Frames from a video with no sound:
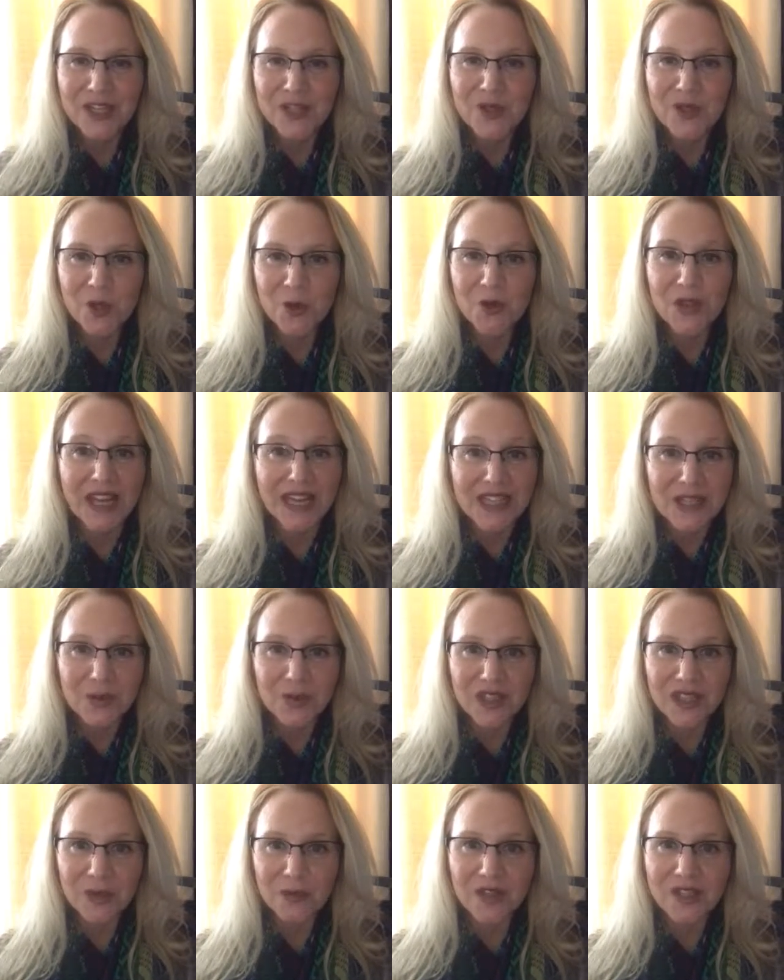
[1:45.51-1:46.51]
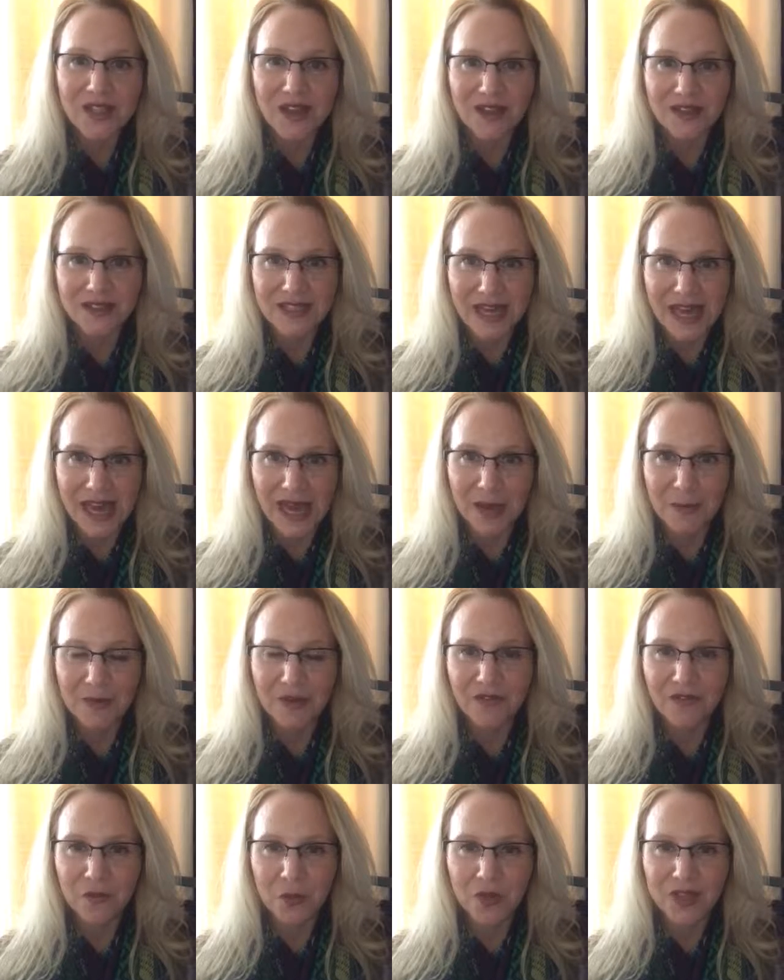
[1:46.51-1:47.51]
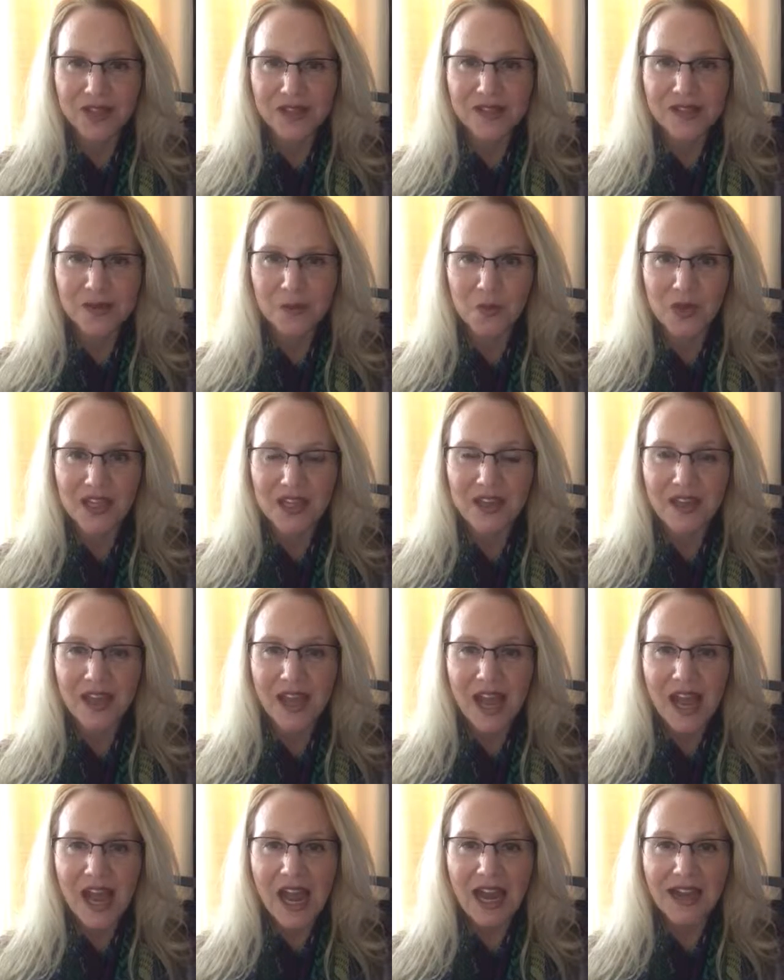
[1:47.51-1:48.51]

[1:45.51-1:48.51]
So that's really what's on tap for this week.